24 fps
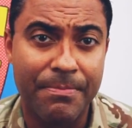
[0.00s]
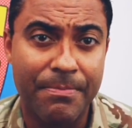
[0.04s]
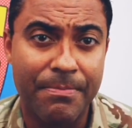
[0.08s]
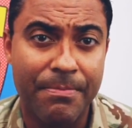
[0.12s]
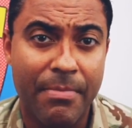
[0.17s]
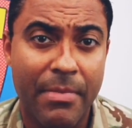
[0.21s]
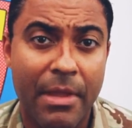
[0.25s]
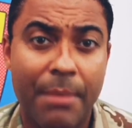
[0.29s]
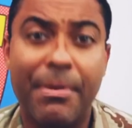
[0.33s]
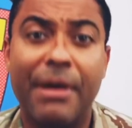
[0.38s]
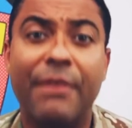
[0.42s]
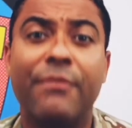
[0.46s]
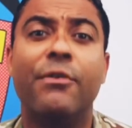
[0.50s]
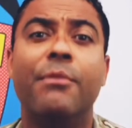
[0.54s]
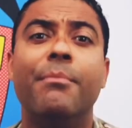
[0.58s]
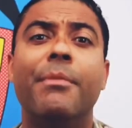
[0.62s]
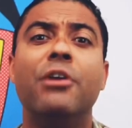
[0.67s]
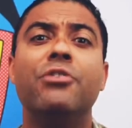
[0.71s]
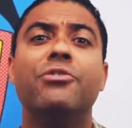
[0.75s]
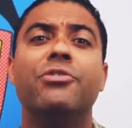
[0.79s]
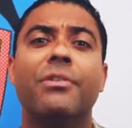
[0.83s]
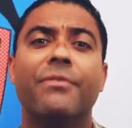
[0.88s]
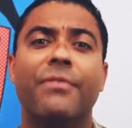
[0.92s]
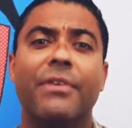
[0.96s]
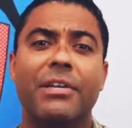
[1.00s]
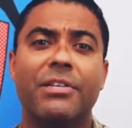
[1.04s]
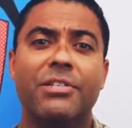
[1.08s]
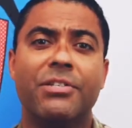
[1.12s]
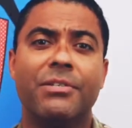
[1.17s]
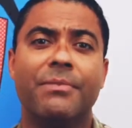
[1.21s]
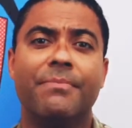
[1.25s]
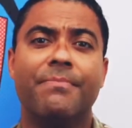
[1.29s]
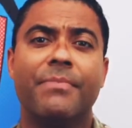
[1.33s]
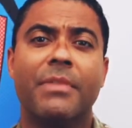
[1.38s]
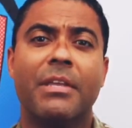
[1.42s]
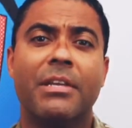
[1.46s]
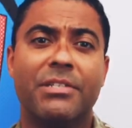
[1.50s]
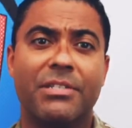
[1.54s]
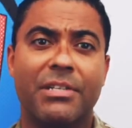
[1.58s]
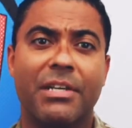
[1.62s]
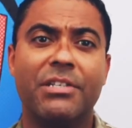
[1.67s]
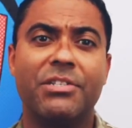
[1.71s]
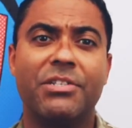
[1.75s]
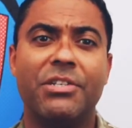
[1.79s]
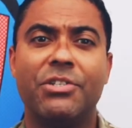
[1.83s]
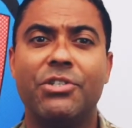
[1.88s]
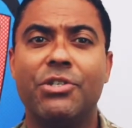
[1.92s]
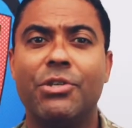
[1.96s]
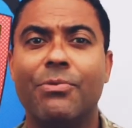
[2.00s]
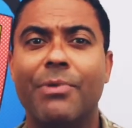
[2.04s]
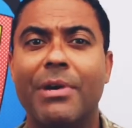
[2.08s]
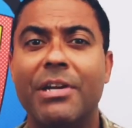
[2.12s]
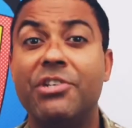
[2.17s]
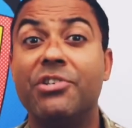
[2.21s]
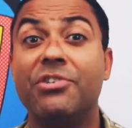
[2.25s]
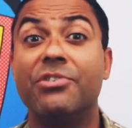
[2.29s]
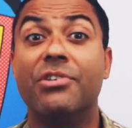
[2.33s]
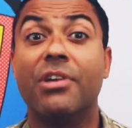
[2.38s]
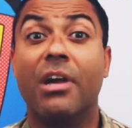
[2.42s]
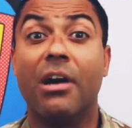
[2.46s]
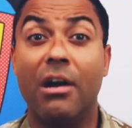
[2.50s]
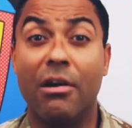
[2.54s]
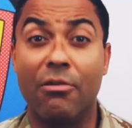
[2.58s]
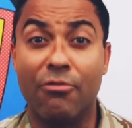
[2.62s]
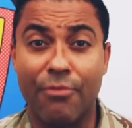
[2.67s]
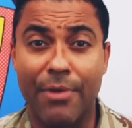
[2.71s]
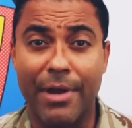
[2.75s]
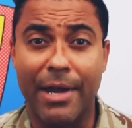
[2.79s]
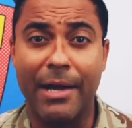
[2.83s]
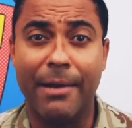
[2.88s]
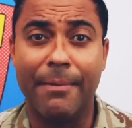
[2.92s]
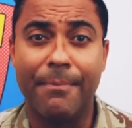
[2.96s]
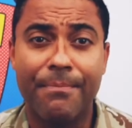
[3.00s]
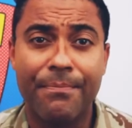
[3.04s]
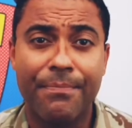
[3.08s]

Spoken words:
But for most of us, such situations are rare,